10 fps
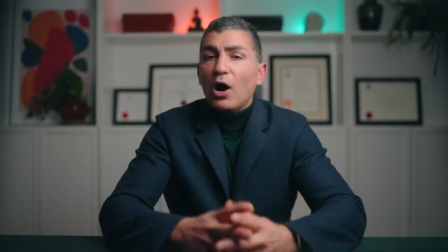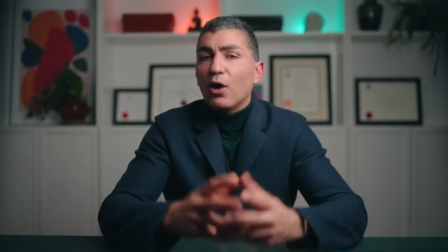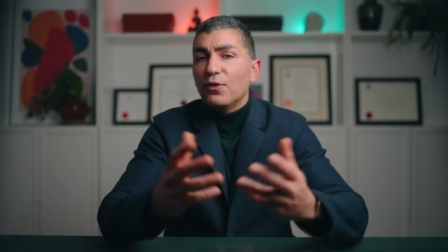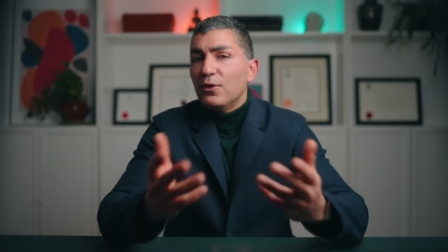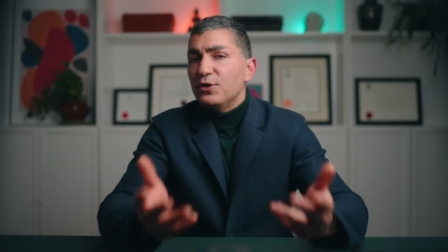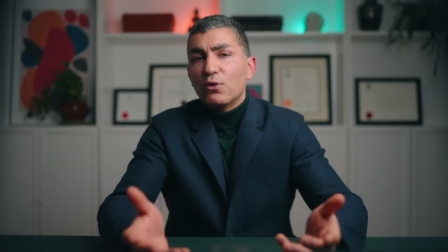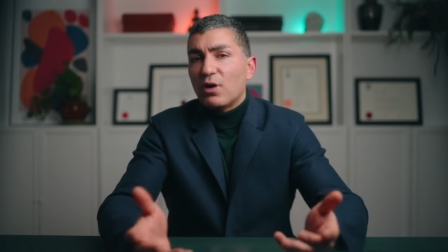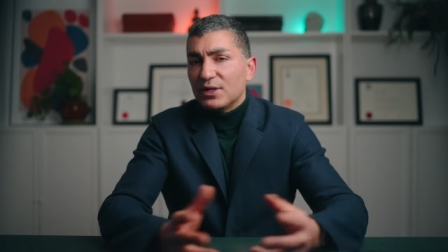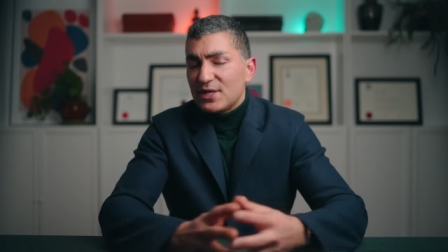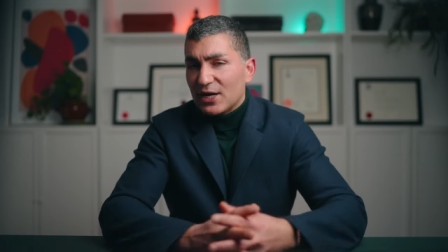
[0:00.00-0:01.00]
Although no
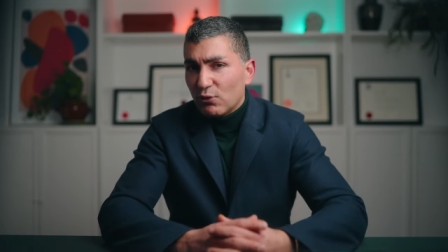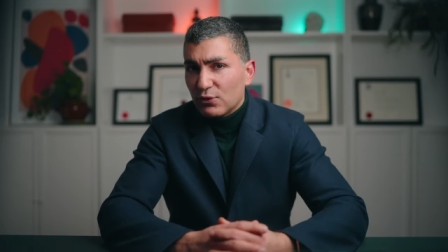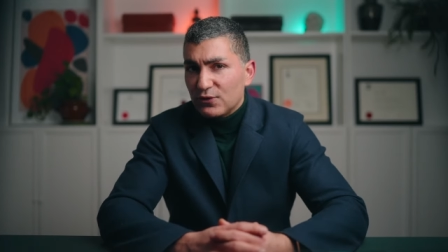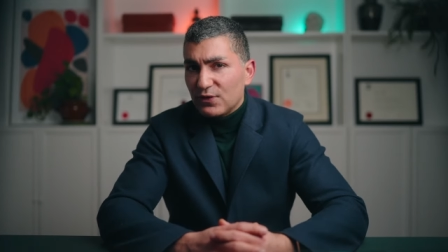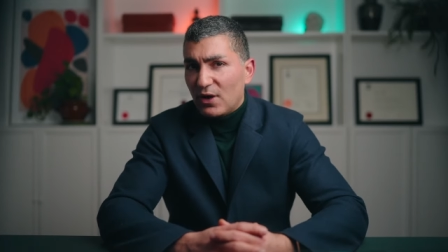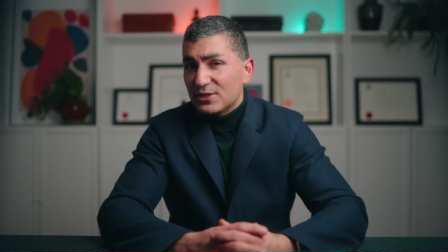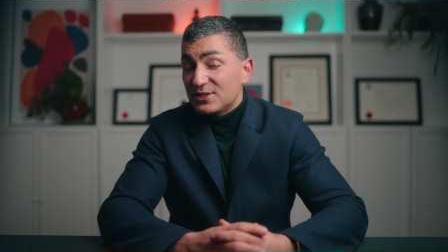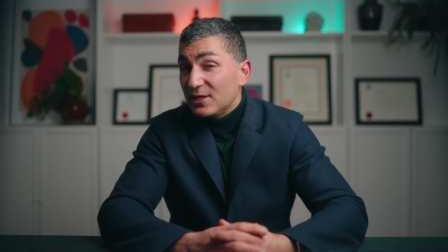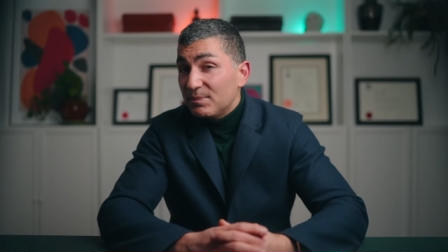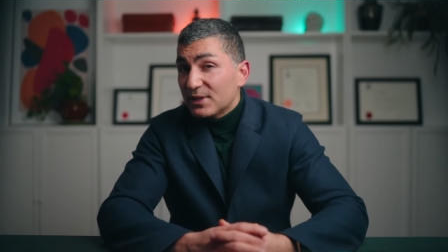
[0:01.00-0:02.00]
contact orders are
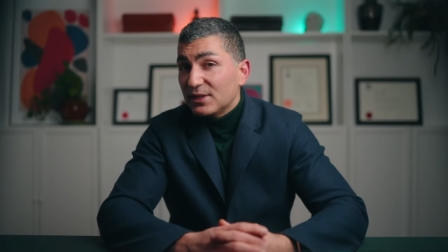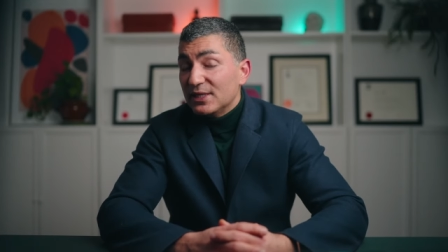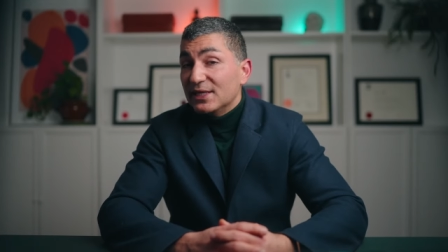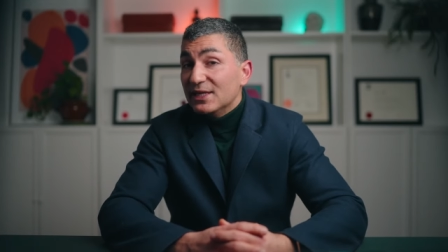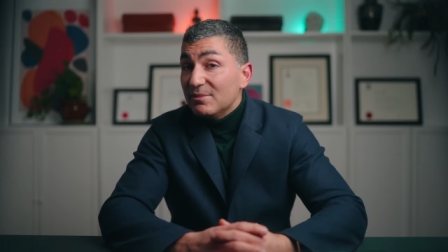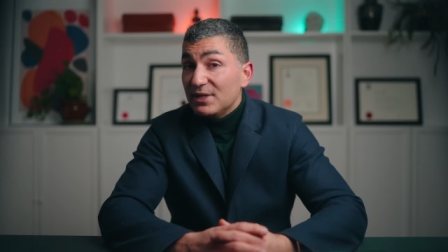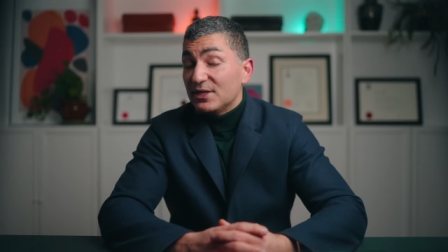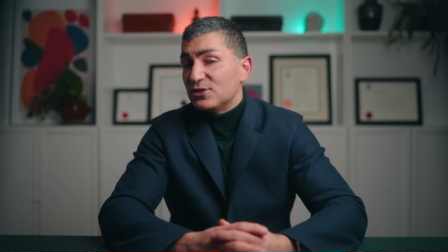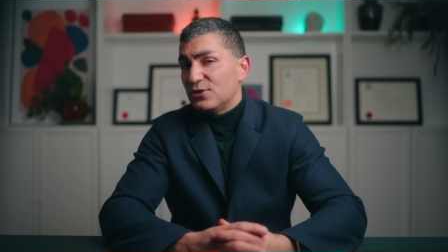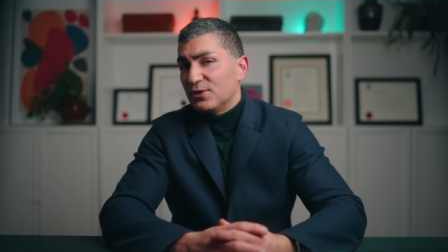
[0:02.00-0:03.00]
typically
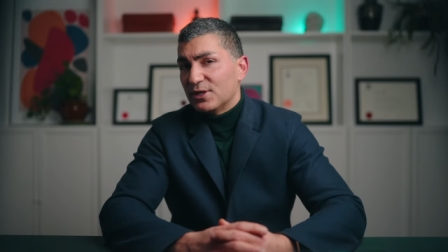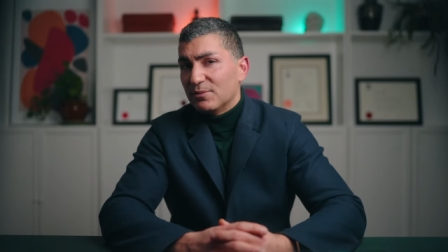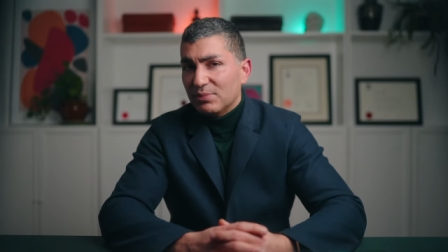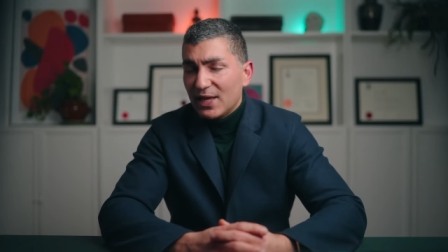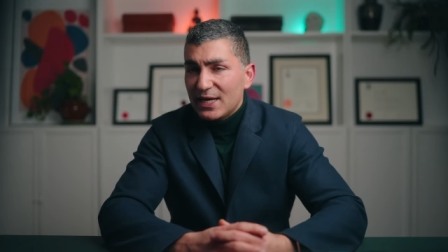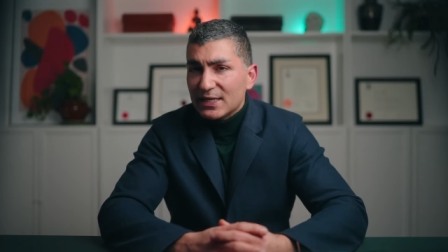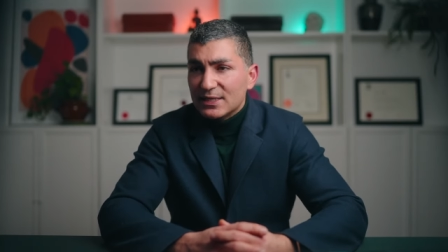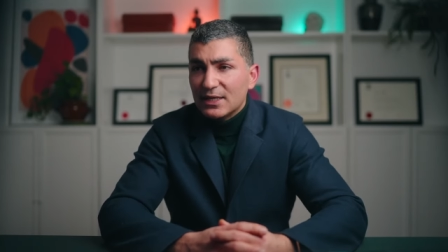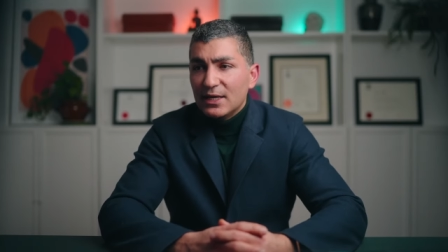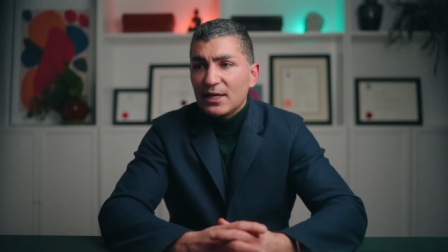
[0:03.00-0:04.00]
limited to the complainant,